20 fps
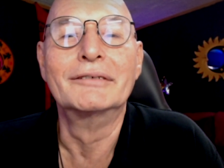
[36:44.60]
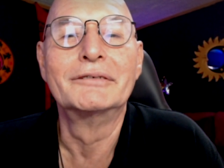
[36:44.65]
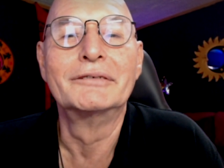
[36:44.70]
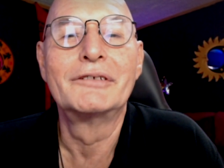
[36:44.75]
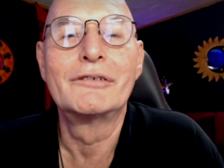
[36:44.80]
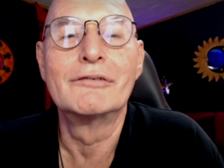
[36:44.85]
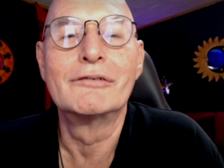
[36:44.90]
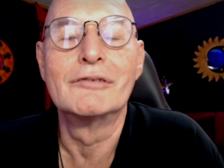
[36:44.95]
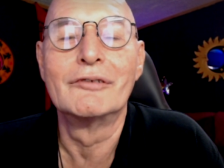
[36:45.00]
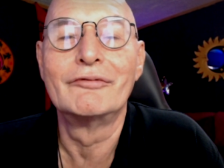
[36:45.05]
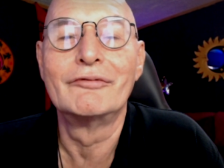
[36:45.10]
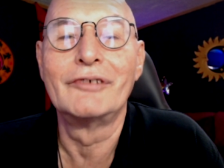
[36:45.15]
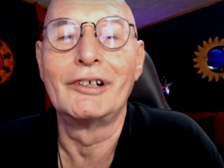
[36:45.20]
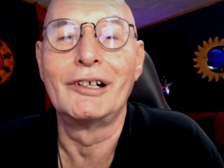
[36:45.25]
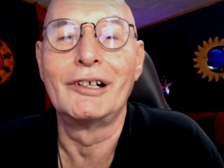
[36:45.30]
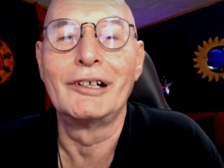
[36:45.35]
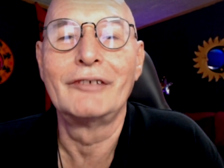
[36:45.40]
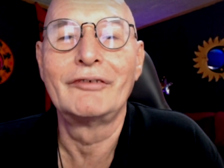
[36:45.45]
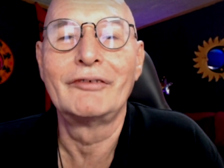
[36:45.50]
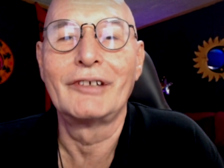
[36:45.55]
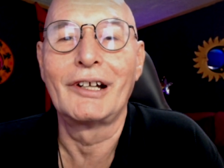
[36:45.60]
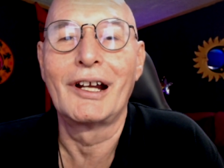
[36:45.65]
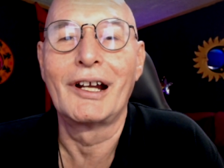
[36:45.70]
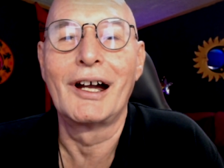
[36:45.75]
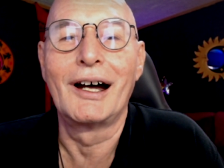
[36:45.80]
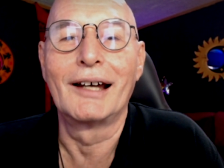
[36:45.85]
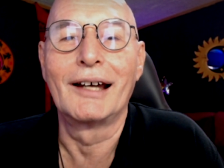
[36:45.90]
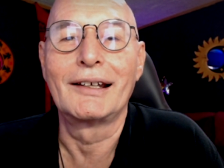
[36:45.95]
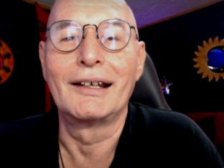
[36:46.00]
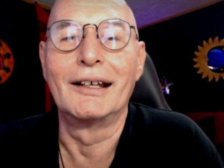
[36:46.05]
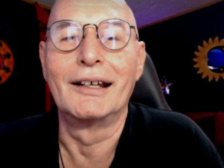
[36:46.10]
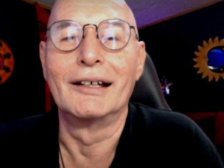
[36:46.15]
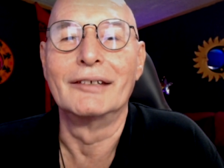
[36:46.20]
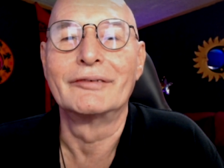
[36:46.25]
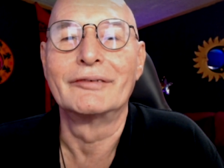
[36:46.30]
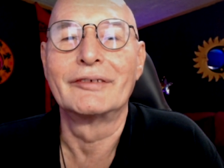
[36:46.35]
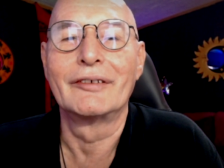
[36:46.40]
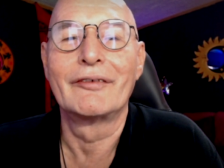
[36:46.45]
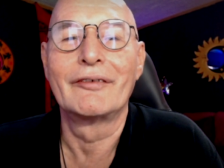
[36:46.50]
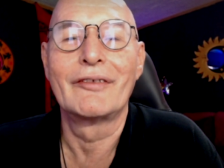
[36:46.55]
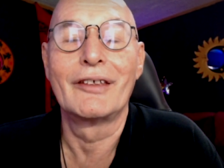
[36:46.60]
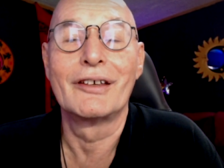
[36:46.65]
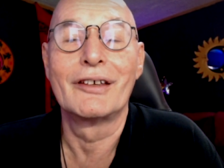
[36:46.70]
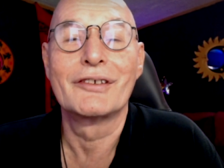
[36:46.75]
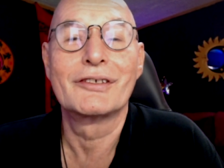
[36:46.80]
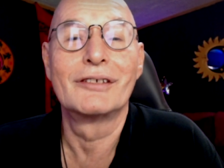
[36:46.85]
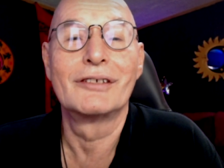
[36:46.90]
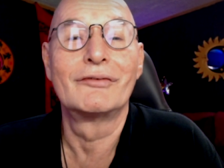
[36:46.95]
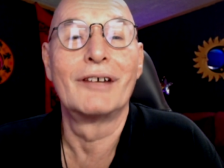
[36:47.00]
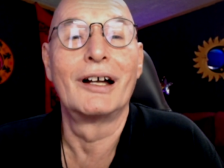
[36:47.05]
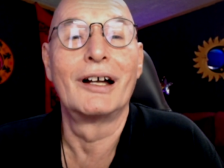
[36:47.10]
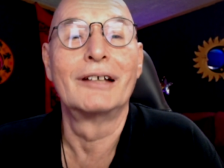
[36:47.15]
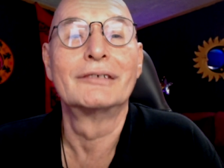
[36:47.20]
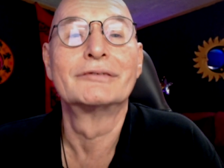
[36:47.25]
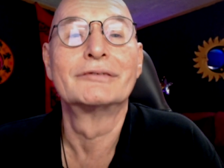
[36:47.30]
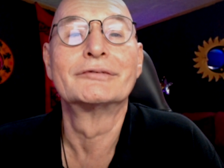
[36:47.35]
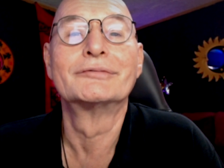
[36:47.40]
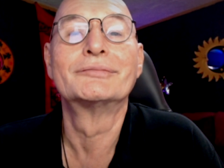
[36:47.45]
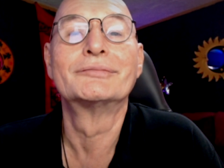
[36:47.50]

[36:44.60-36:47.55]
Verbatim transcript: to a very, very hard life if they survive.